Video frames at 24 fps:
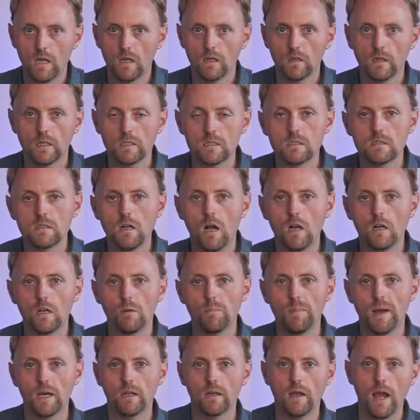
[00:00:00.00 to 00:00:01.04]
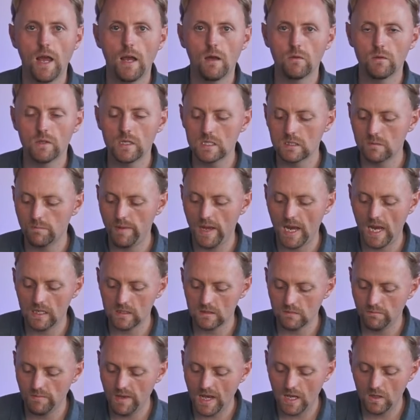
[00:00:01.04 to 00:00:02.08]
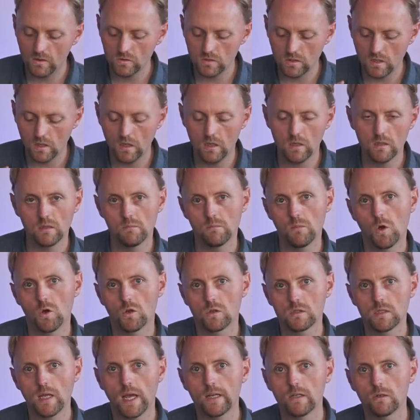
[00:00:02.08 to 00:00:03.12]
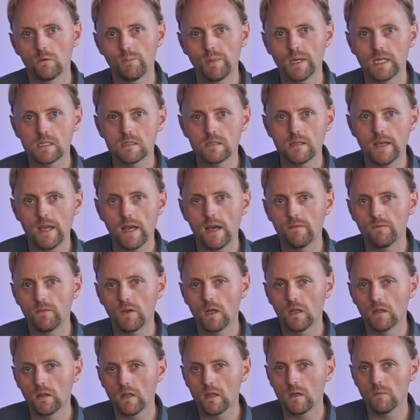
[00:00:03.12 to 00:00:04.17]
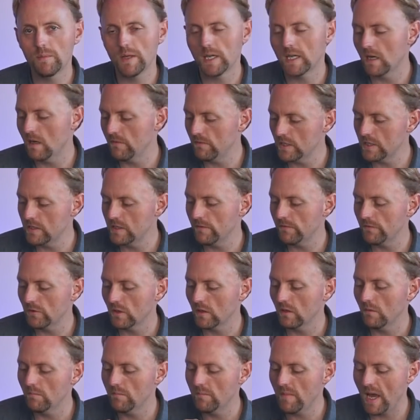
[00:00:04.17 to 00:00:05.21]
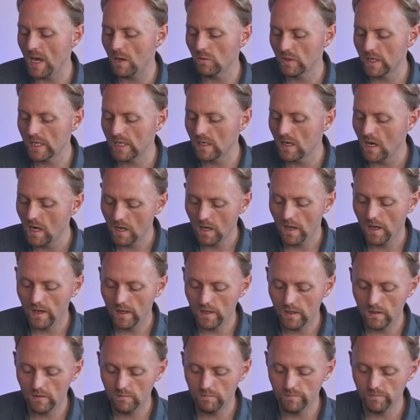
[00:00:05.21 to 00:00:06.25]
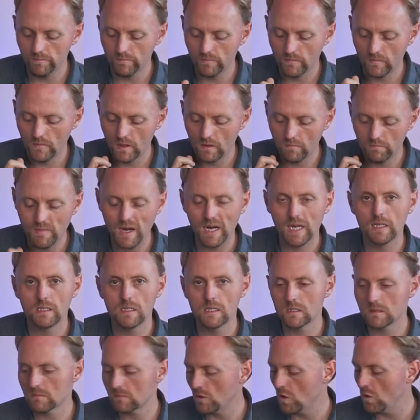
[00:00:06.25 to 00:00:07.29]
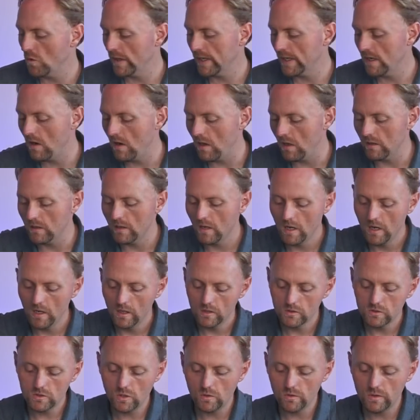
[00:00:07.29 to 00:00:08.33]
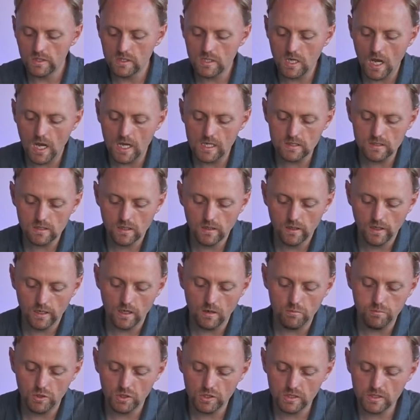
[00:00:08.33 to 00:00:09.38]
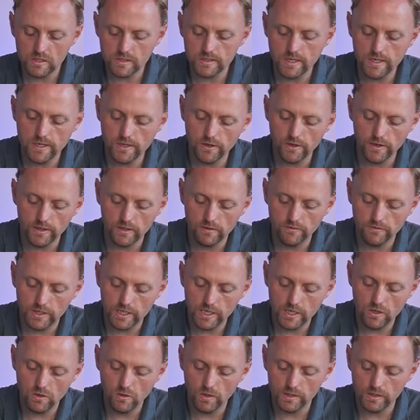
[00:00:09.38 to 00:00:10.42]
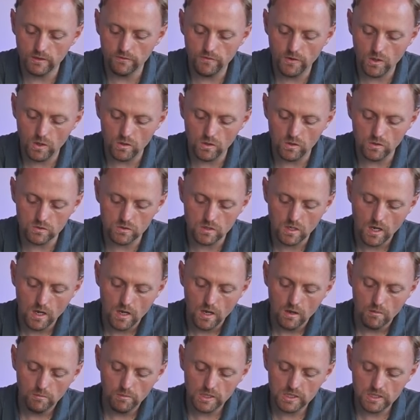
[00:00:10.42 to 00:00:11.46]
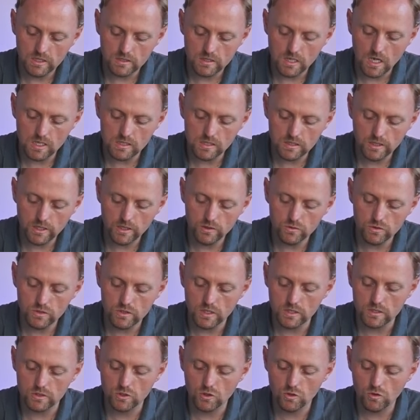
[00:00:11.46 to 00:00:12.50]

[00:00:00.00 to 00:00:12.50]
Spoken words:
Let's talk about how these bags mount on the motorcycle, because they have a little bit of a different mounting mechanism going on. So the Tusk, and I'll put this here in the video and the photos, but the Tusk uses this